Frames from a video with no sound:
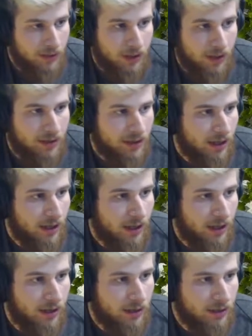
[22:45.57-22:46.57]
And
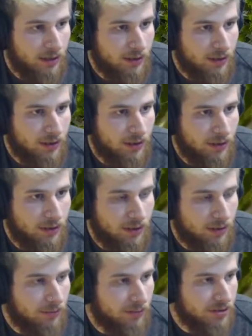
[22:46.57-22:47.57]
then,
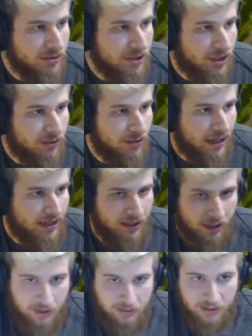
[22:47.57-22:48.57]
where's the other one? I didn't
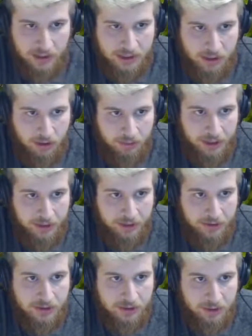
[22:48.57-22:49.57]
uninvest in all my
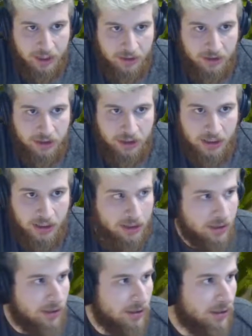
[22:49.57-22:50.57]
nodes. I'm kind of cheating.
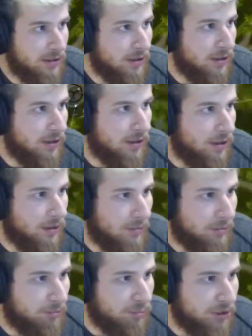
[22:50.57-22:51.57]

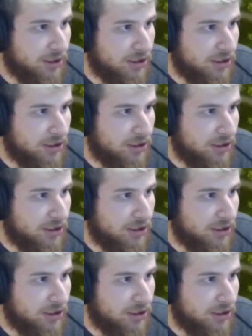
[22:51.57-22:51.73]
Bree